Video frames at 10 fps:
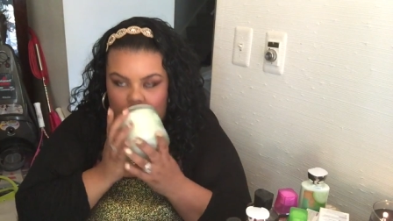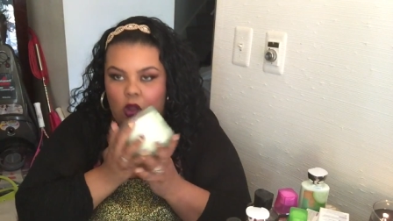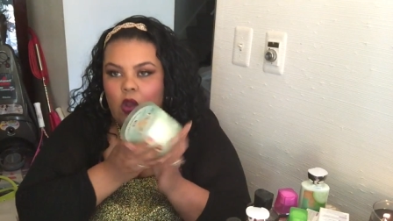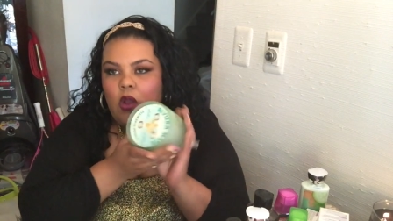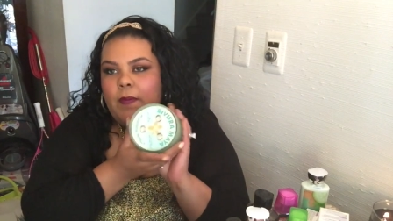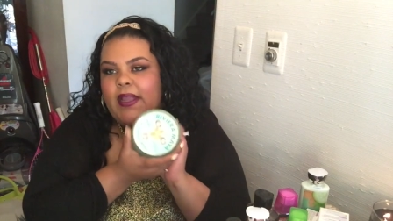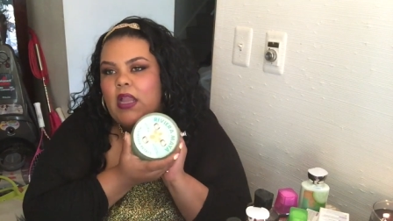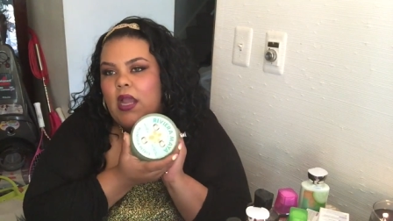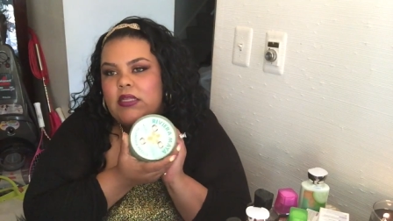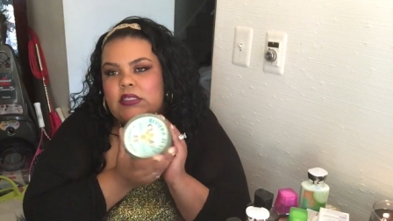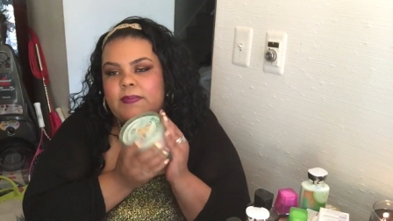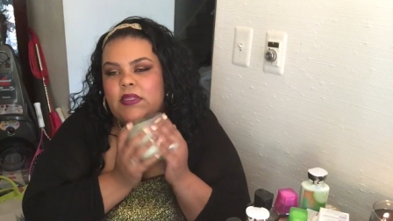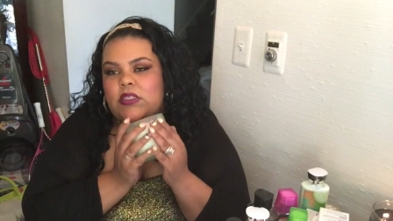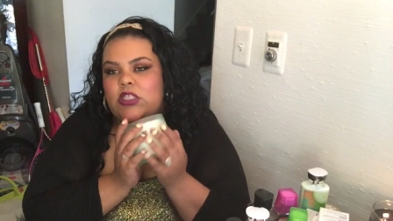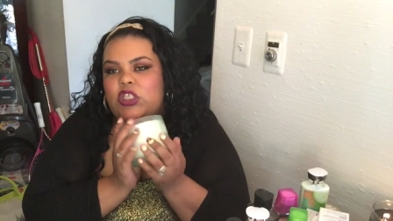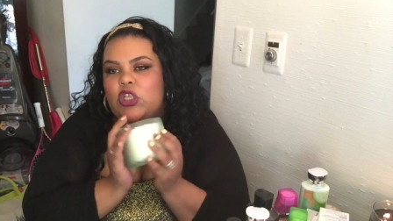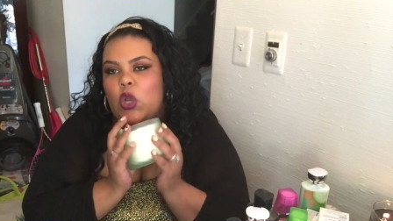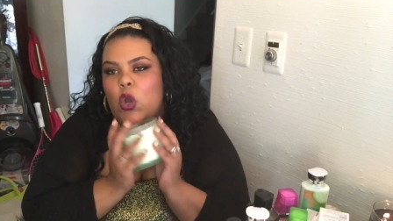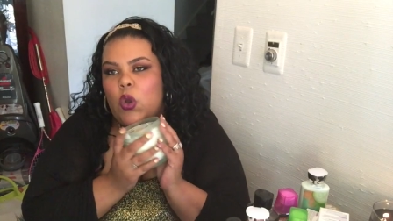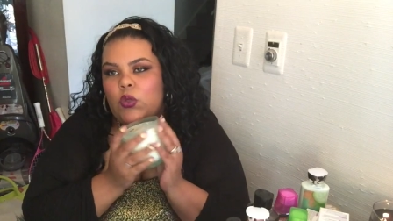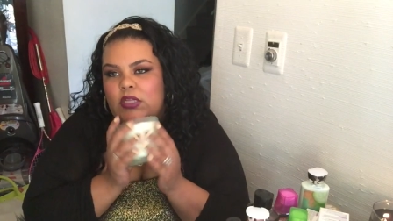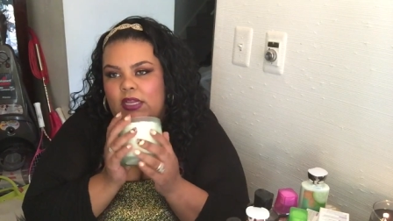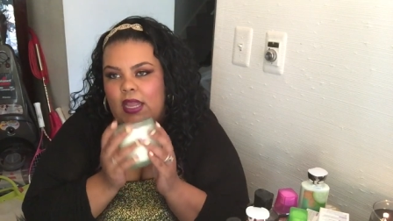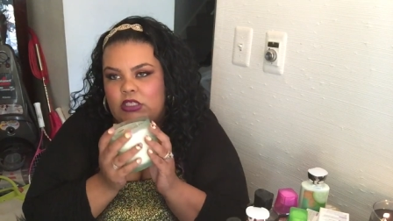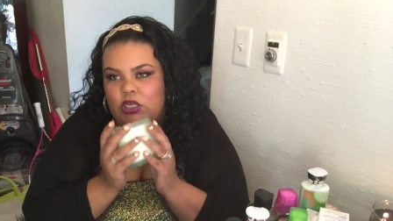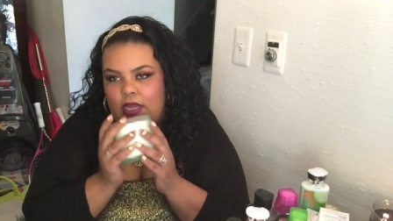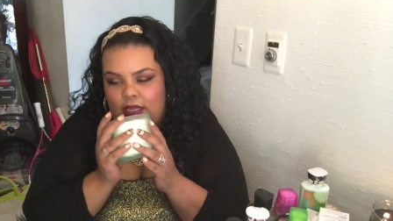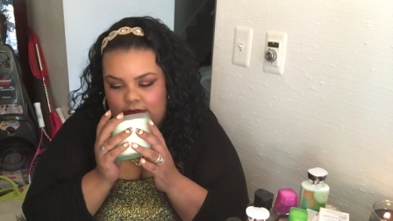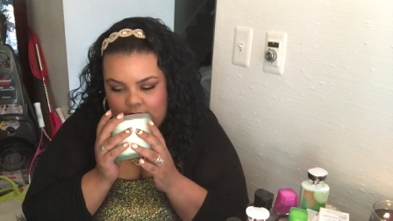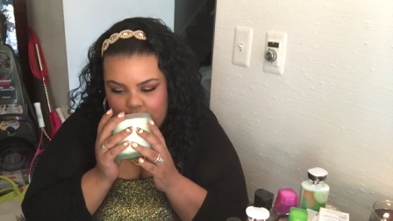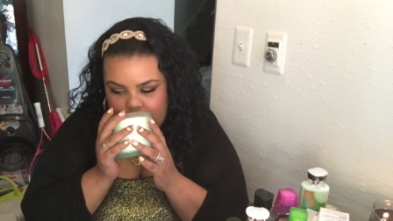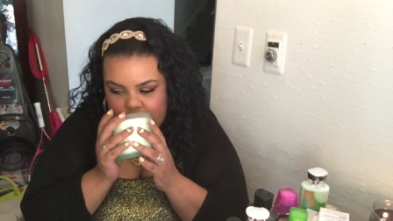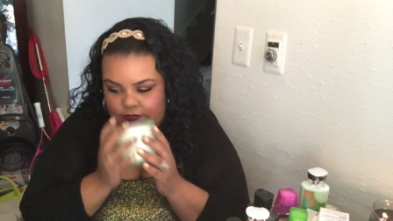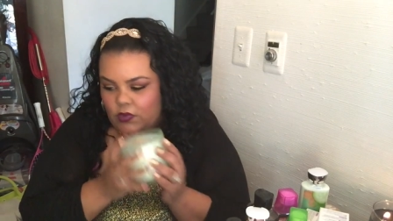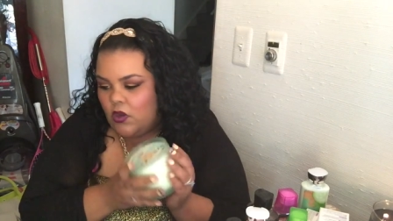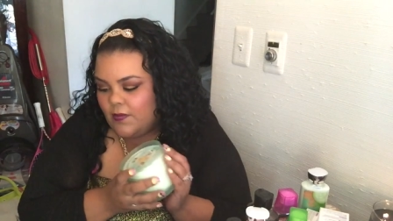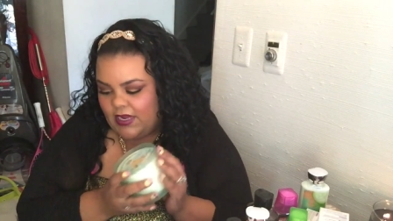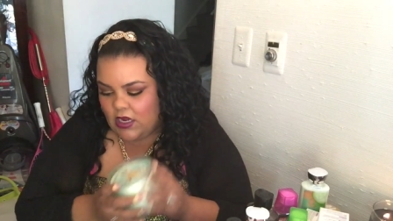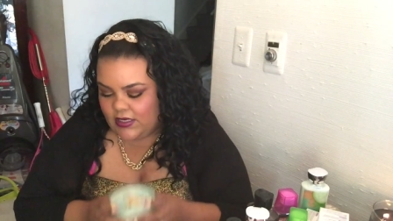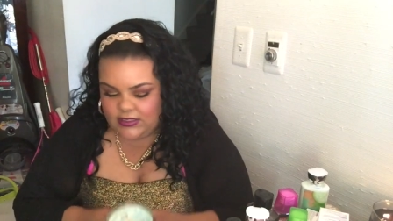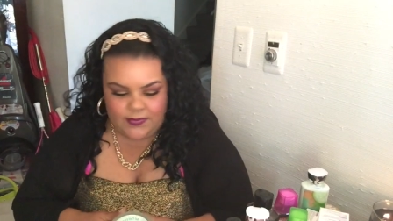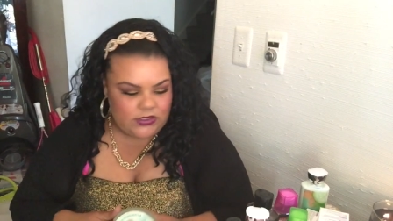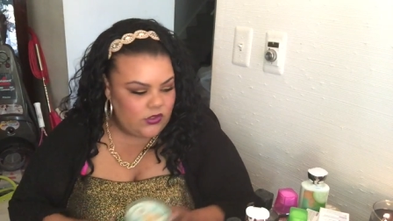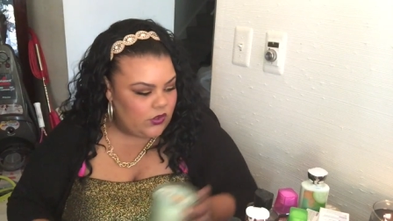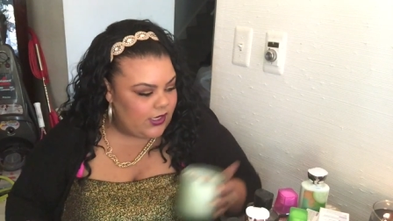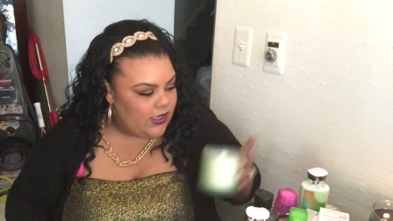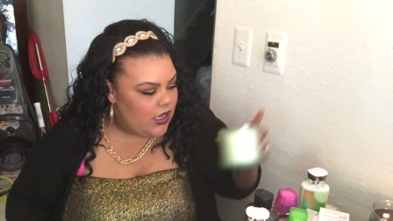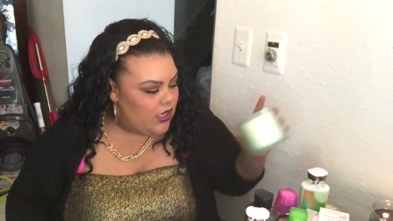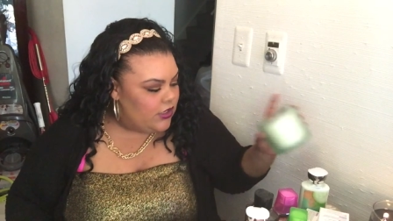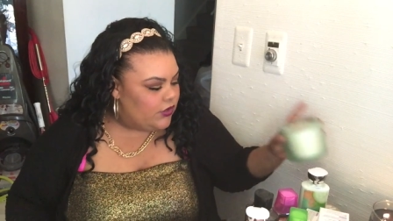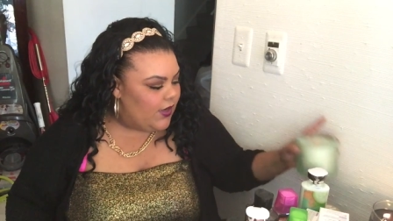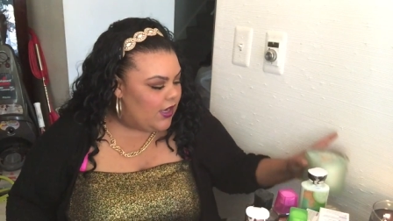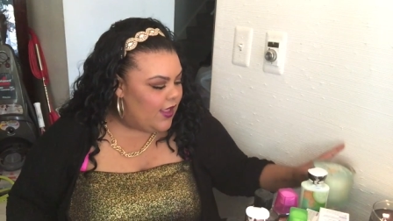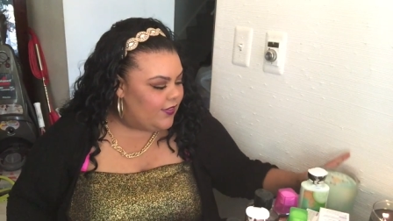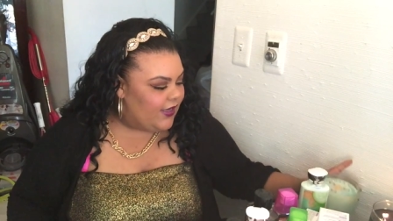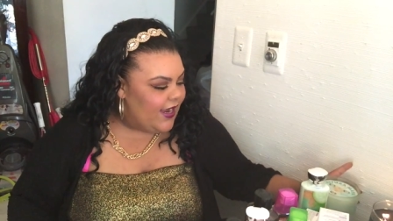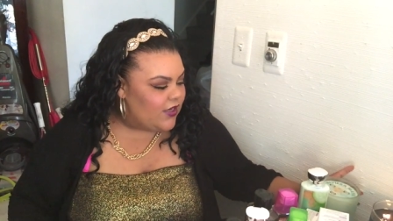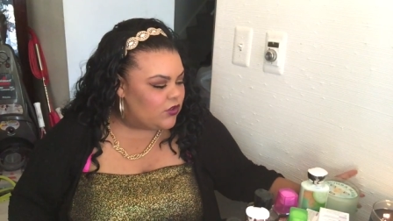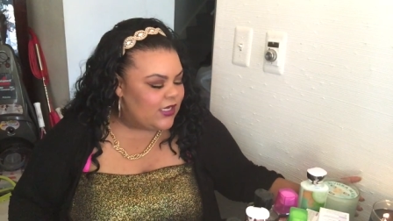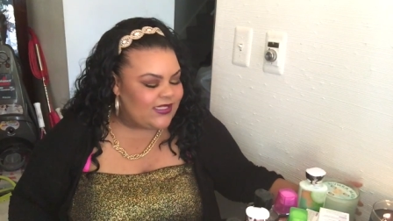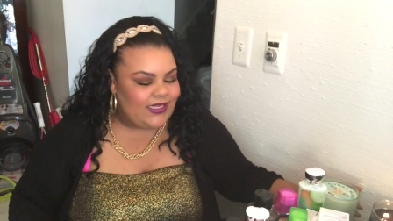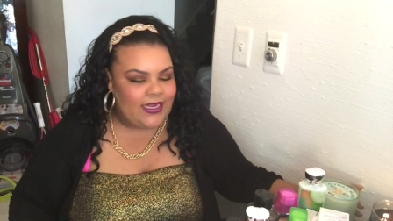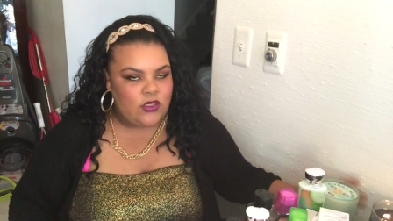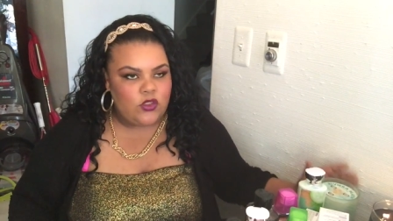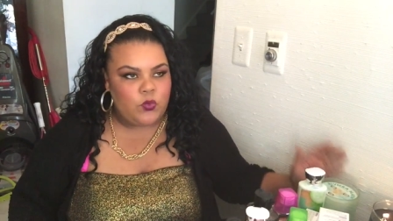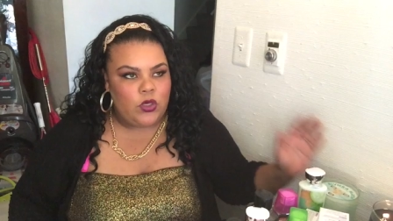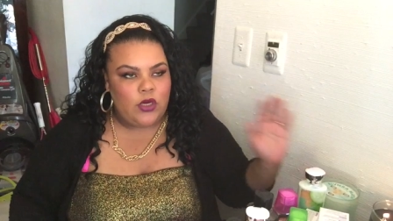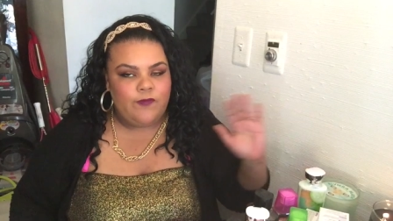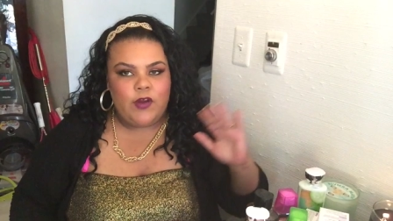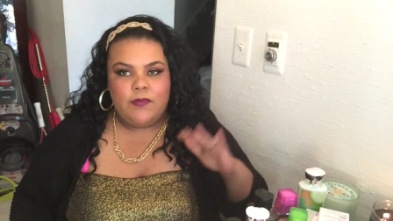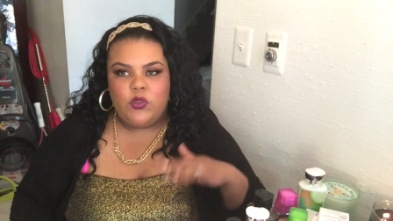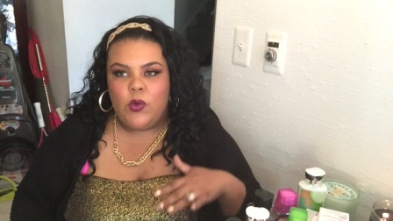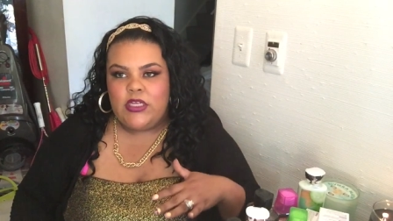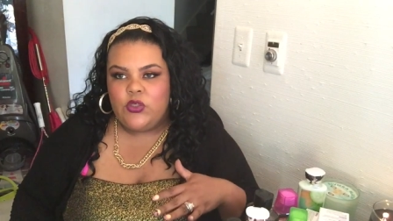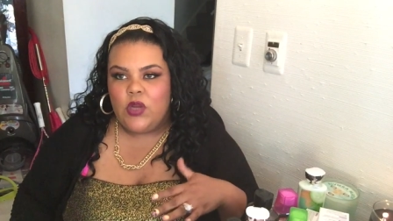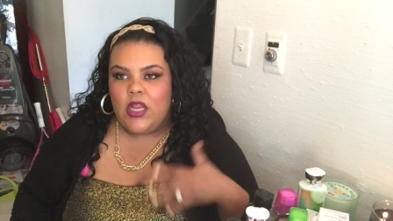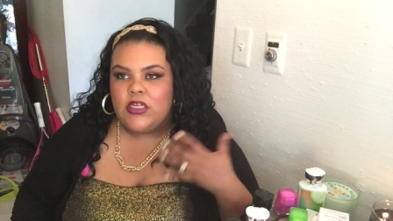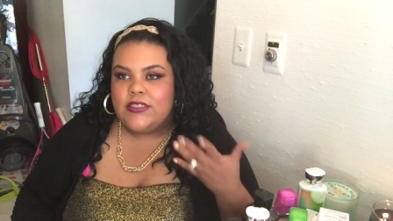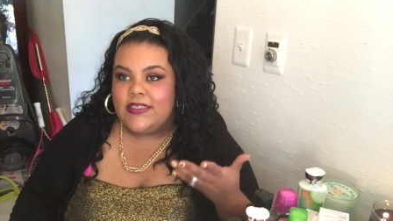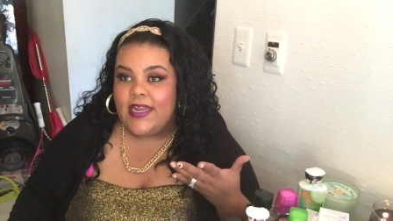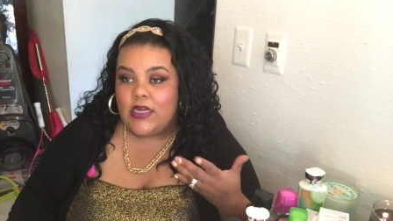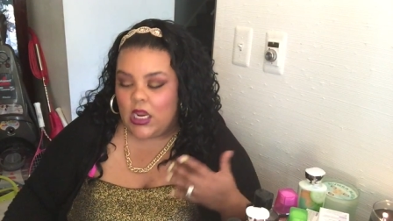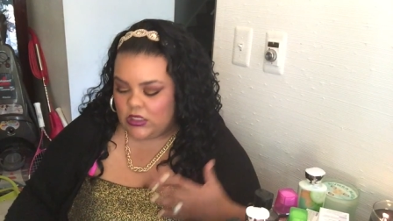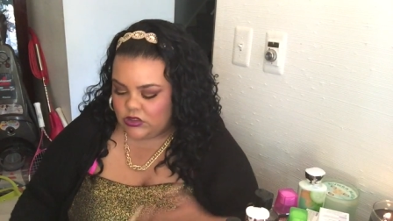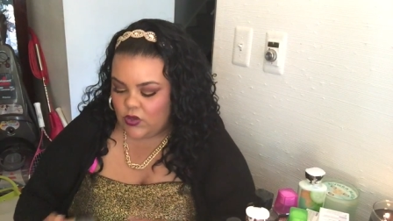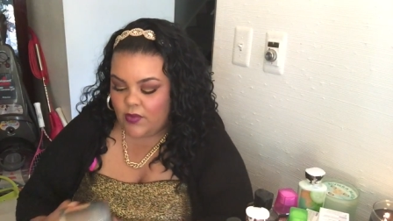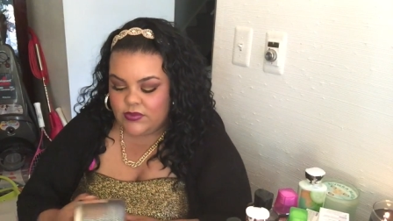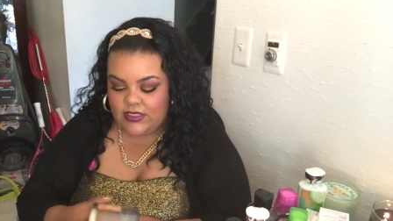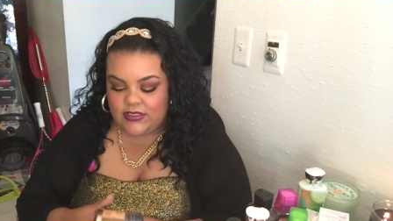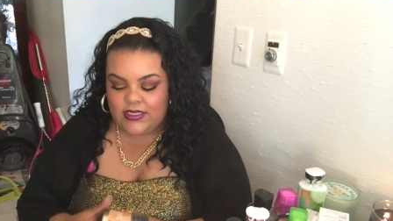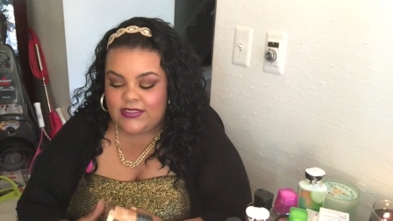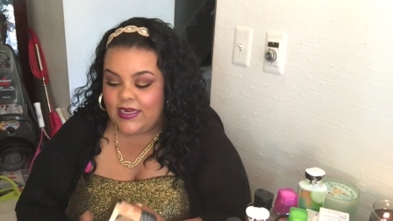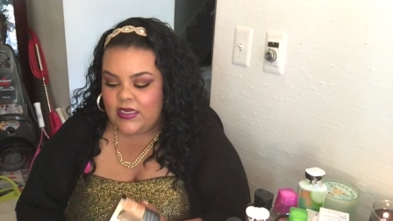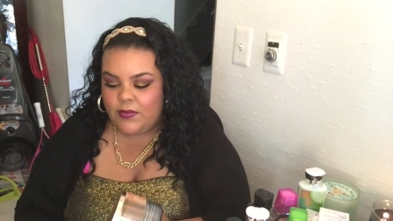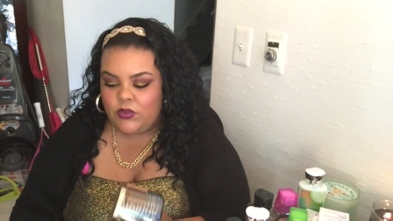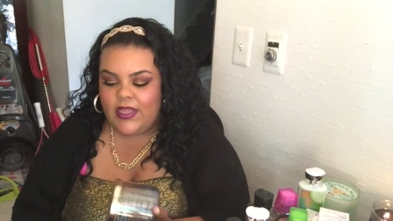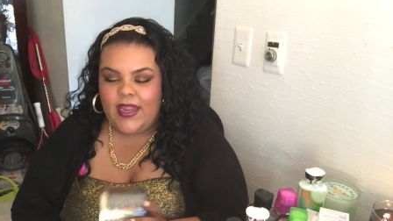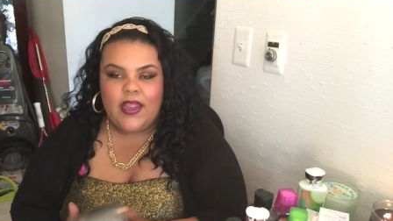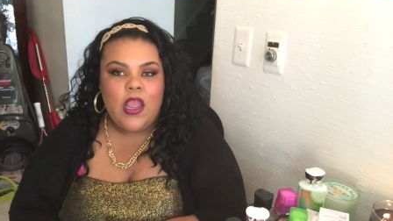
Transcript: Oh my God, it smells so delicious. Oh my God, it smells so good. So I got the candles because the candles were from $22 to $10. So I was excited about that.